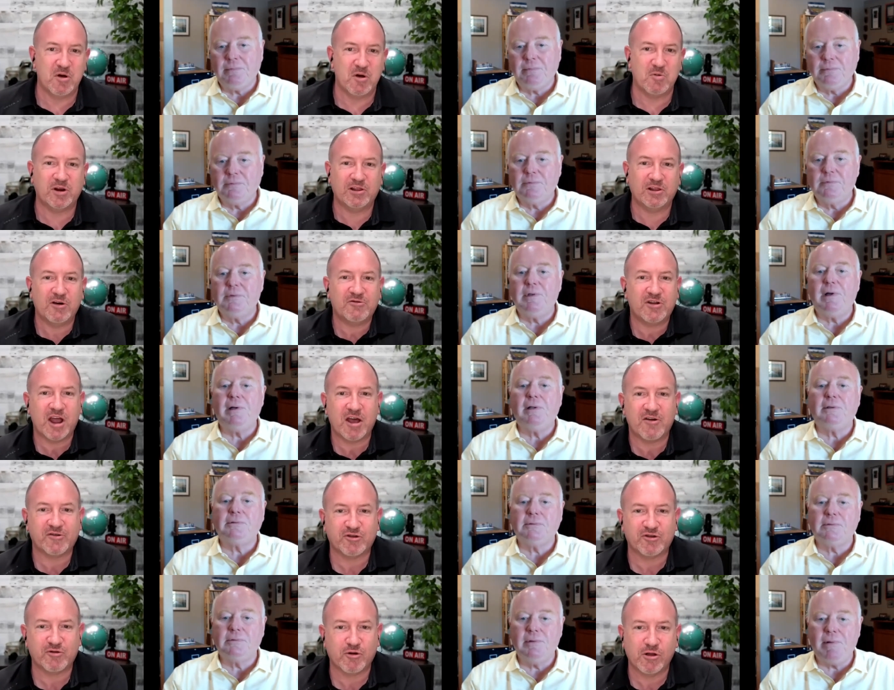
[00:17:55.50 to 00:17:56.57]
Speaker 1: we'd love to have
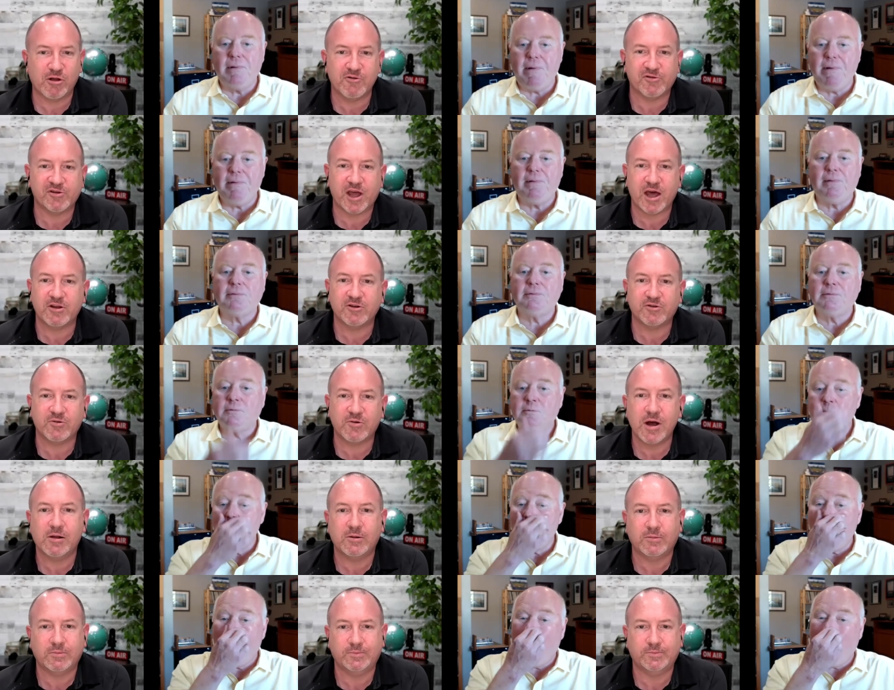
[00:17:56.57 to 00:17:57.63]
control over that as
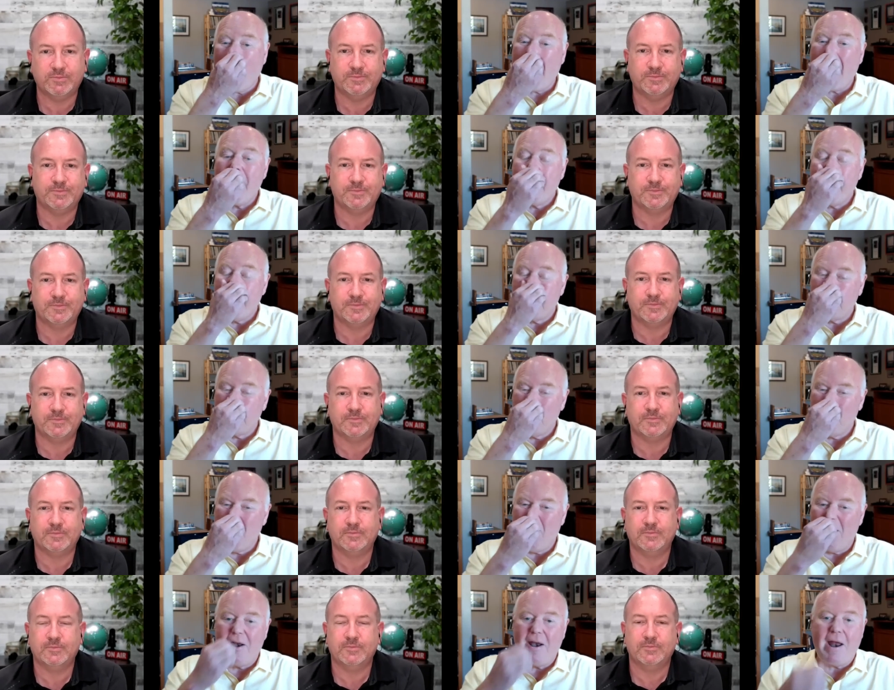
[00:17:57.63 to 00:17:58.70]
well.
Speaker 2: Yes, you
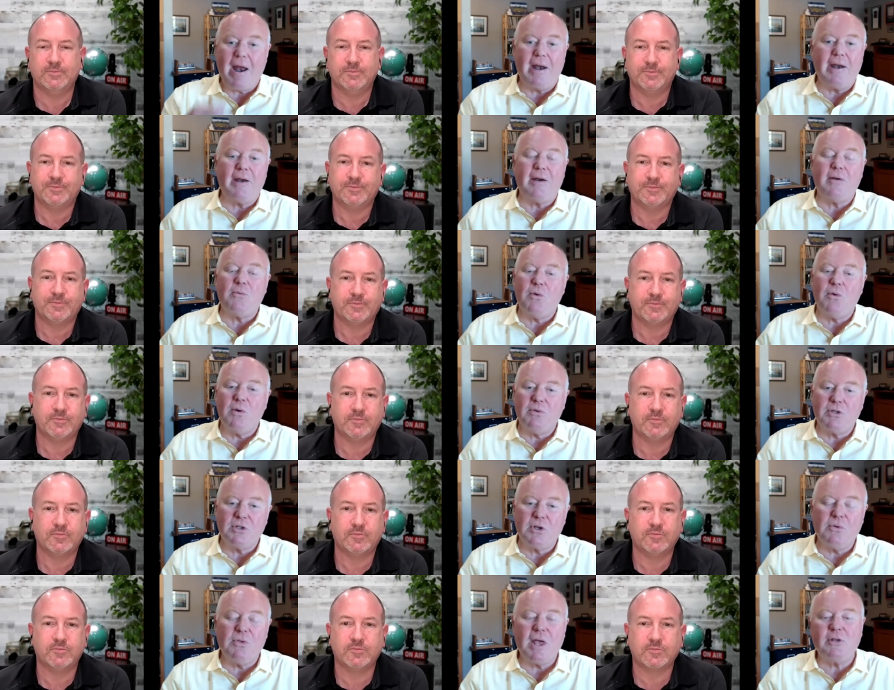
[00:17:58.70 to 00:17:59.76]
would. And we,
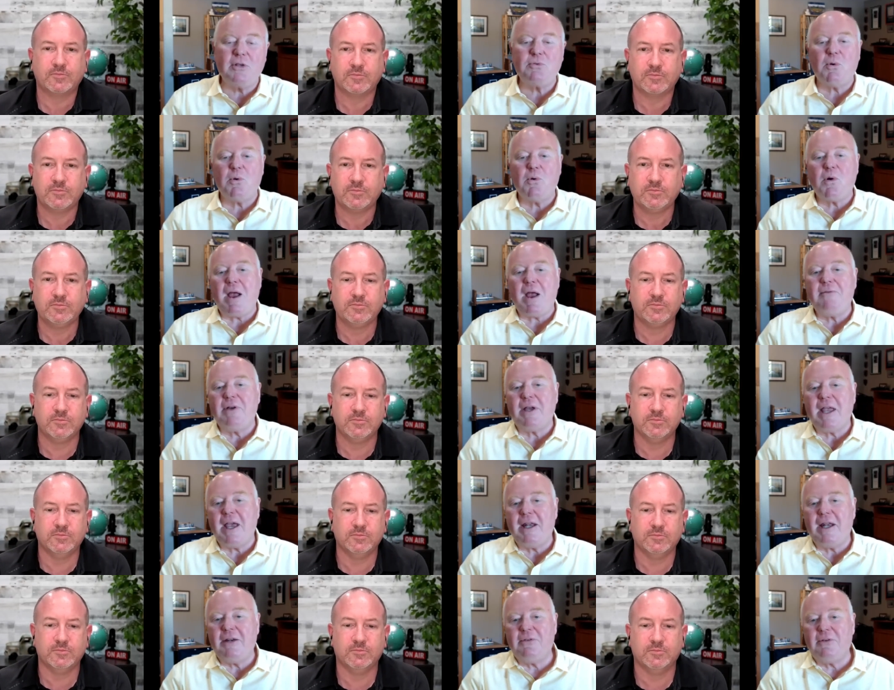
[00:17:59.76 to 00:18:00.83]
so that's what we're
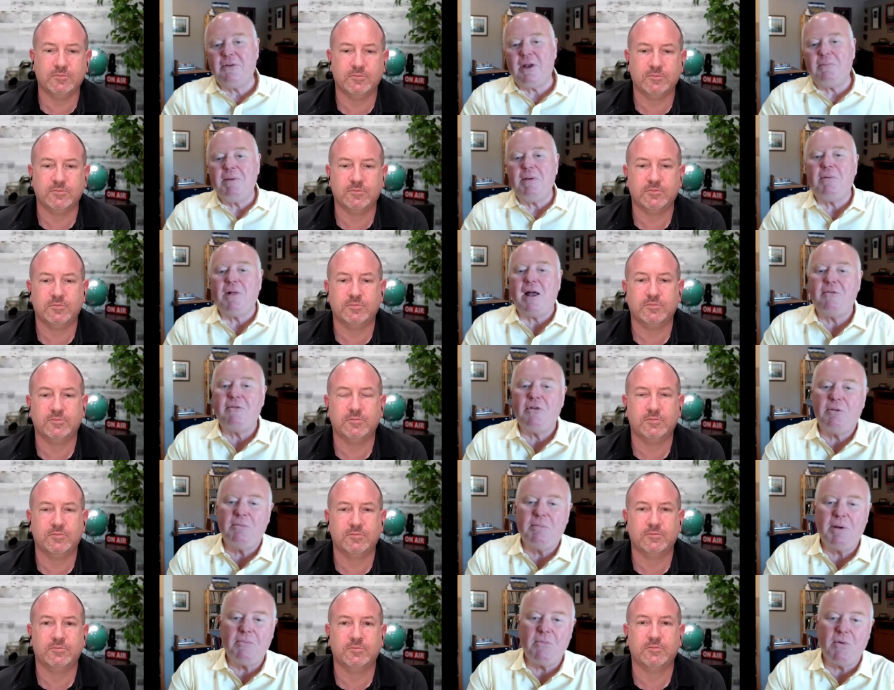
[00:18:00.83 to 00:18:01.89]
advocating today. People have a
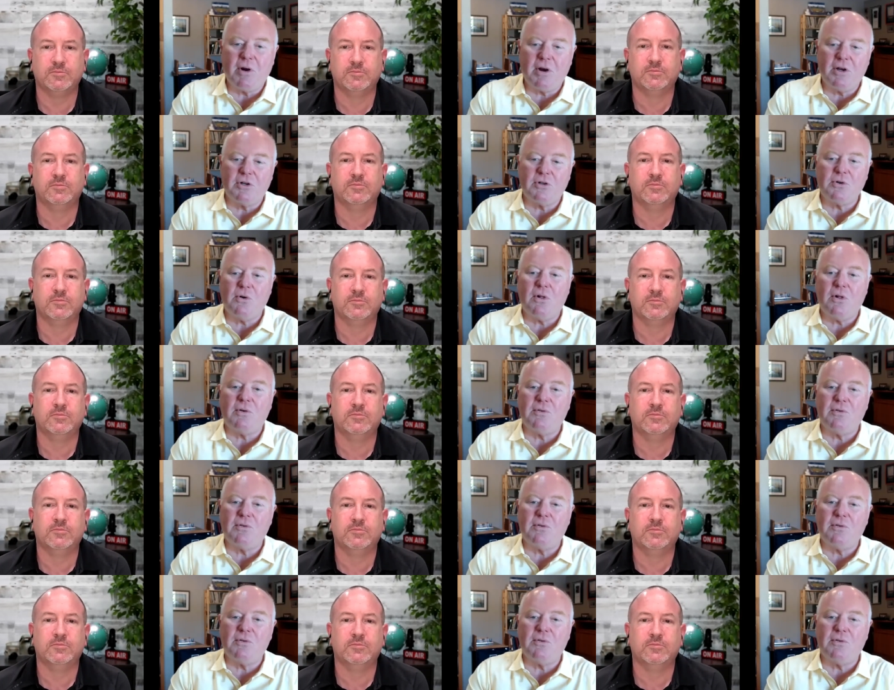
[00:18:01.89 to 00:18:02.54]
little bit more control